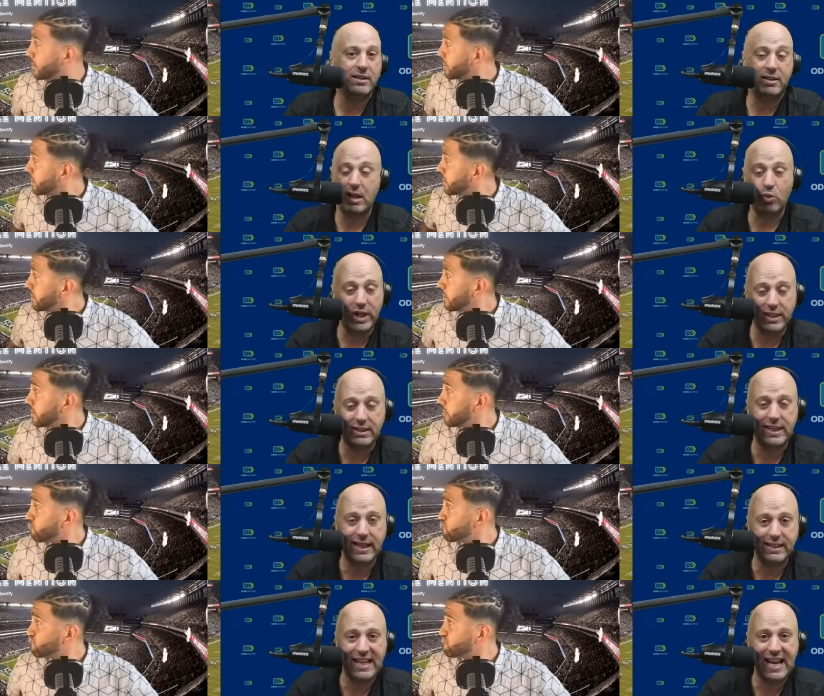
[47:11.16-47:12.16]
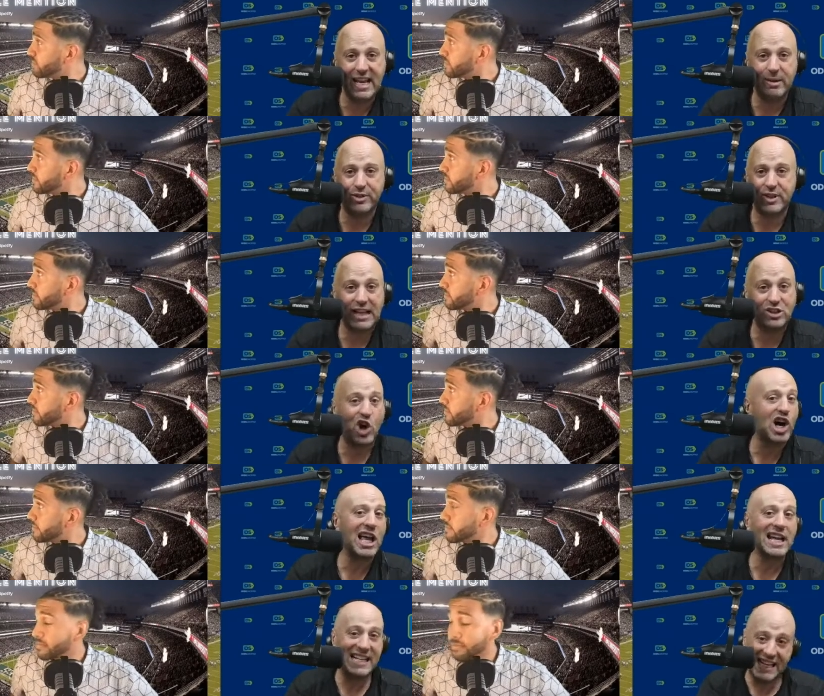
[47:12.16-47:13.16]
Speaker 1: they win 10 games. That's
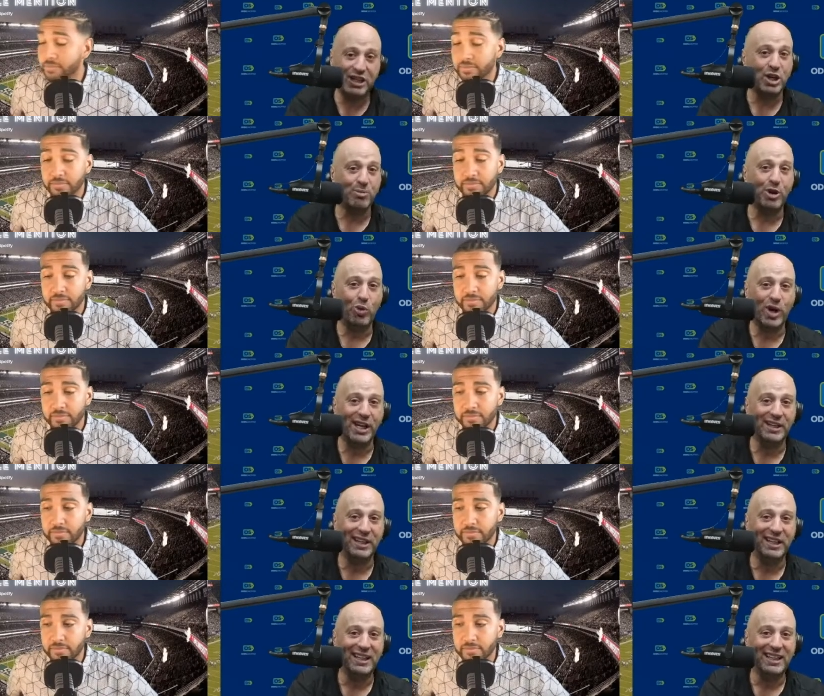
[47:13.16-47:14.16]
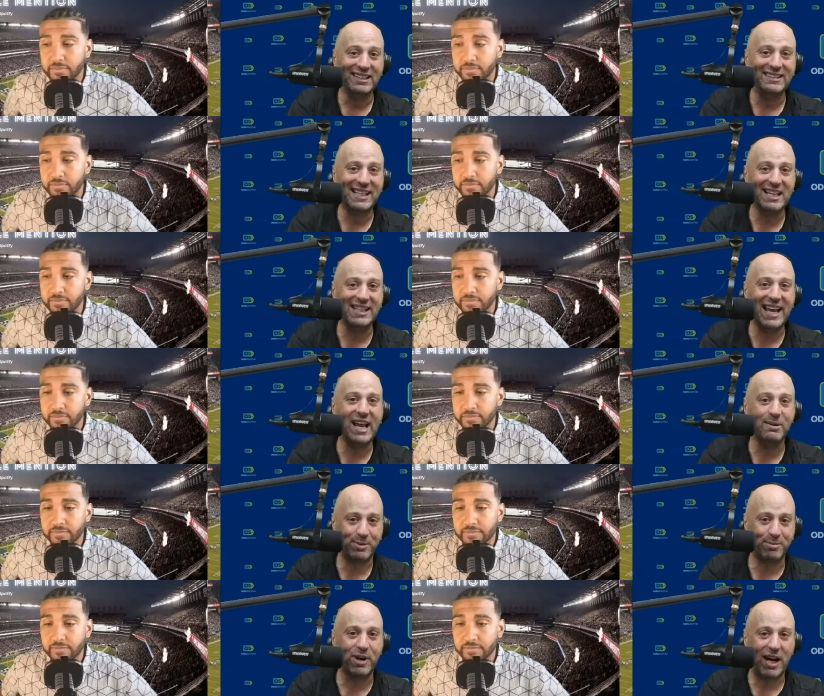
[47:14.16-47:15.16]
all I need them to win is 10
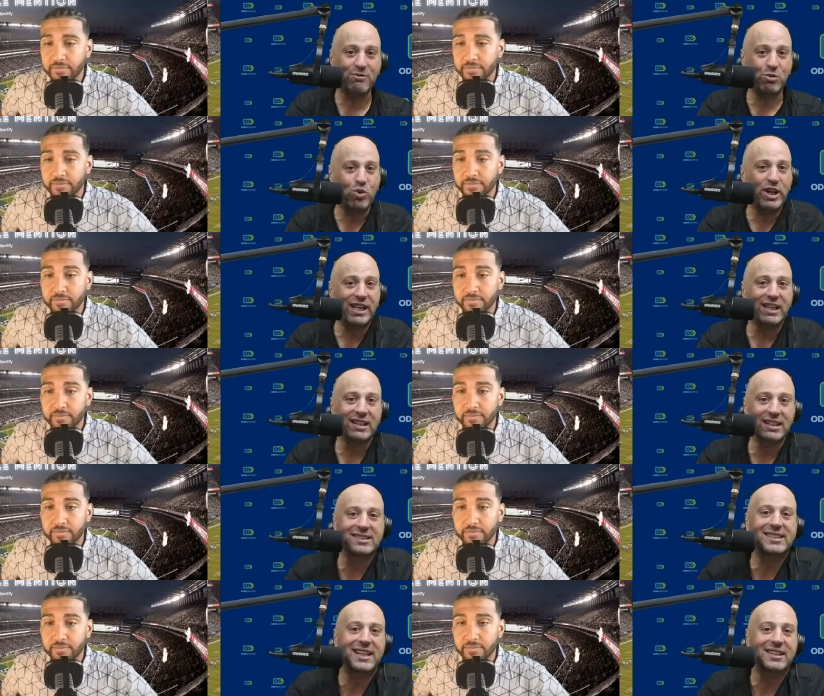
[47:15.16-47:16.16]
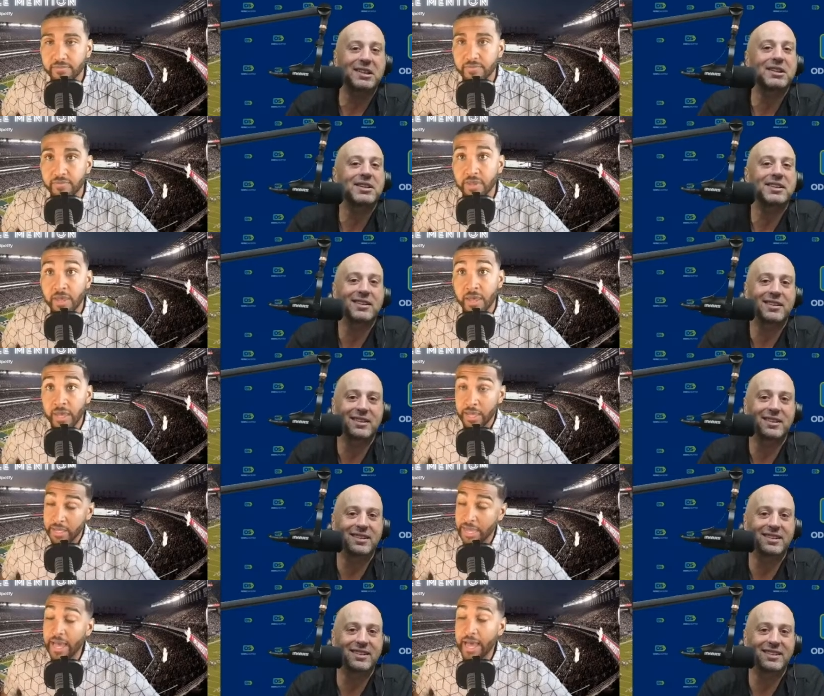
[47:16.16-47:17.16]
games, but I have them winning at least 10.
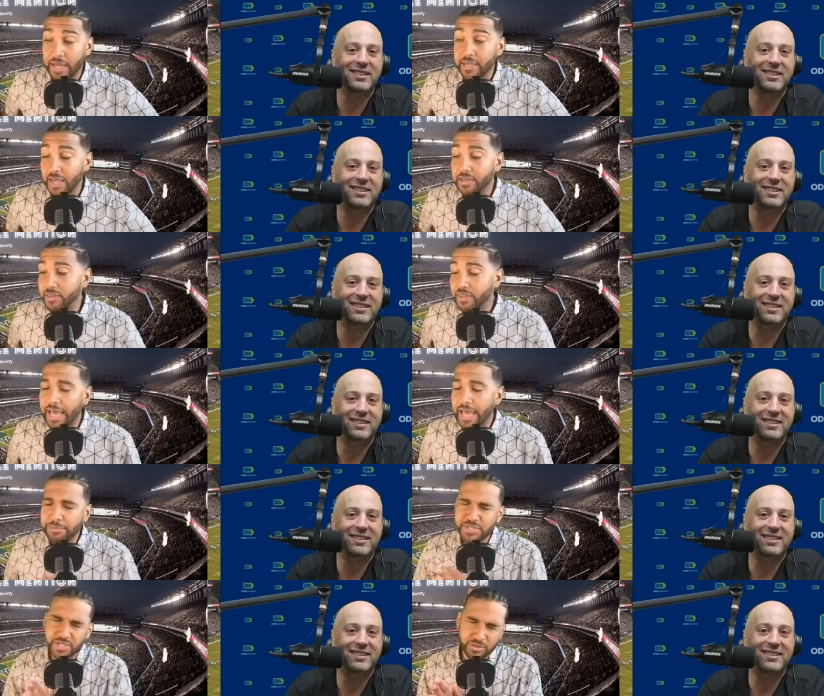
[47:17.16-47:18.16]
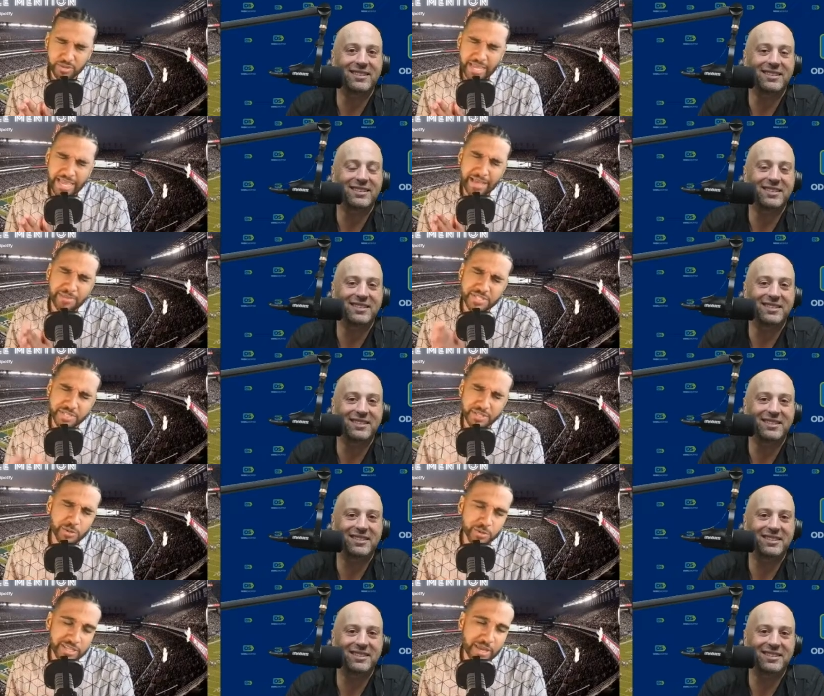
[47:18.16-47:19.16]
Speaker 2: Yeah, I, I, absolutely,
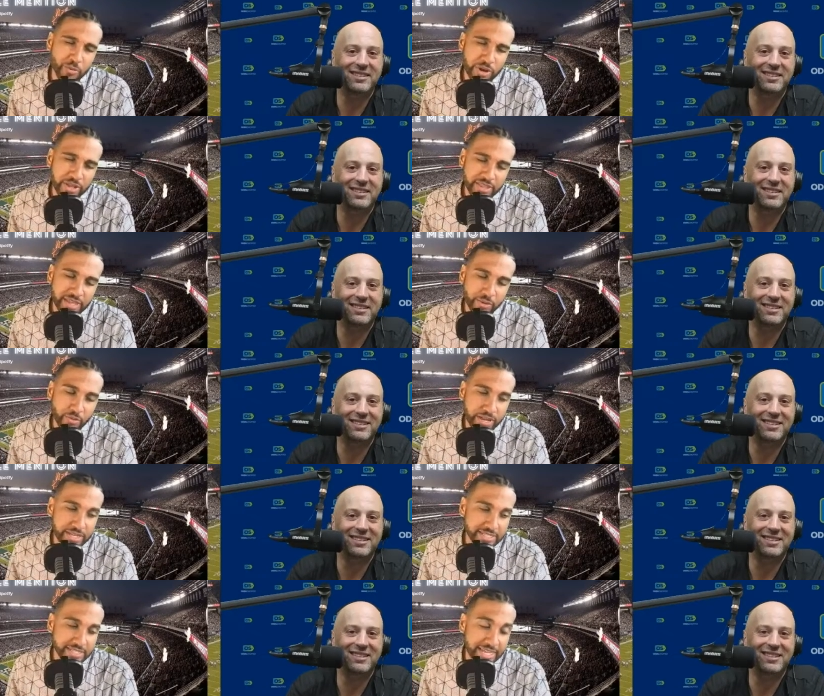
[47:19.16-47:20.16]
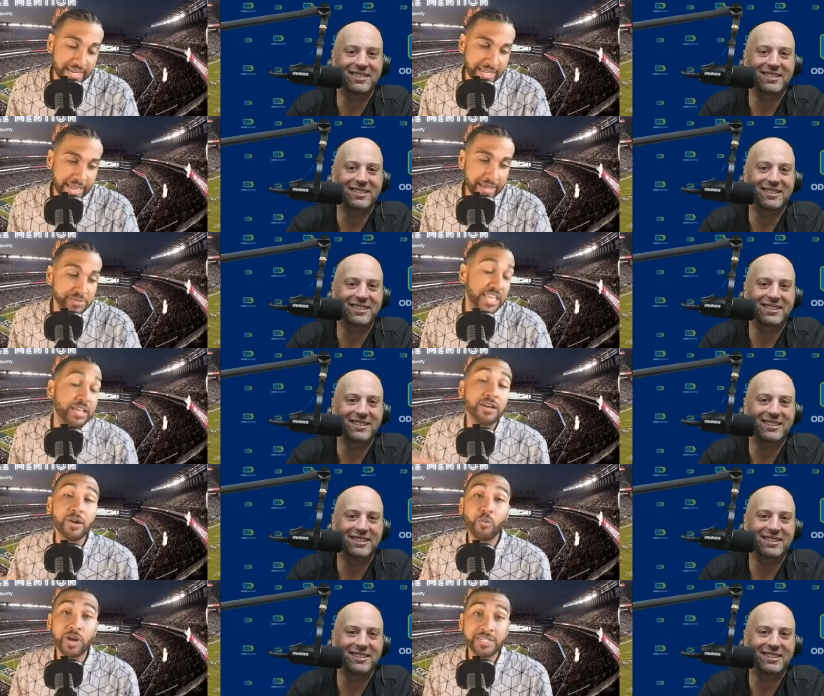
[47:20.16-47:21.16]
absolutely. They win. They win ten games. They
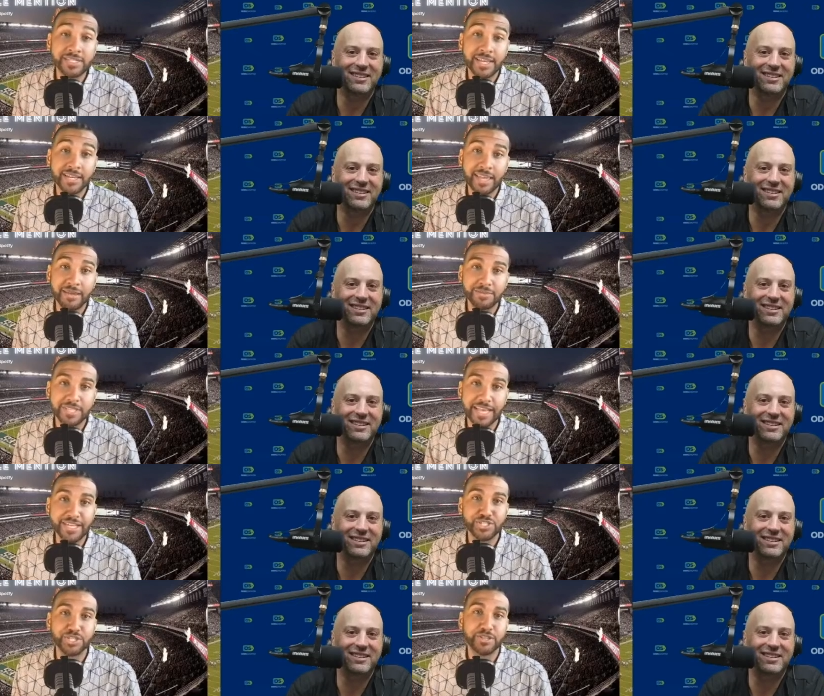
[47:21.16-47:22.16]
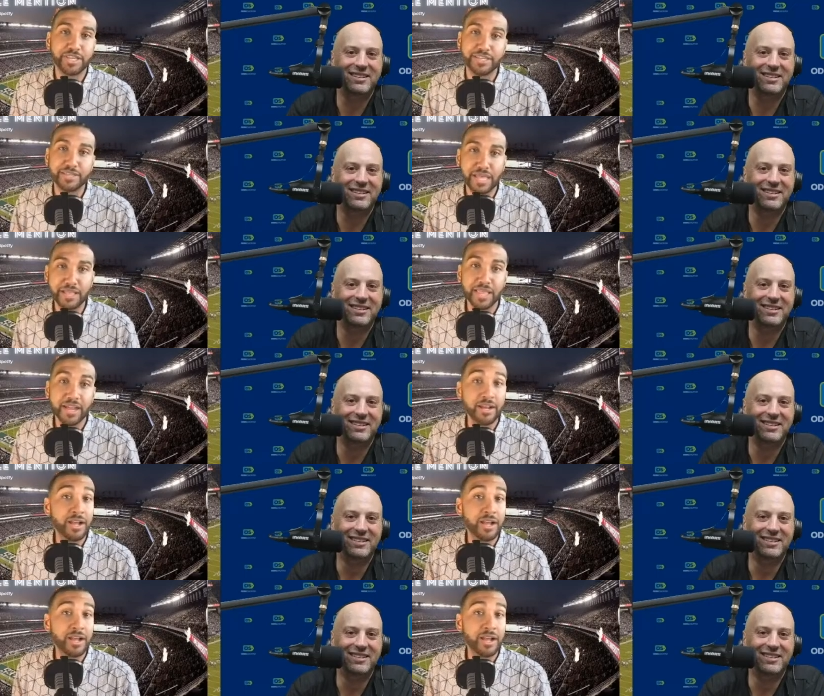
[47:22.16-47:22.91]
could have won ten games last year. They they let a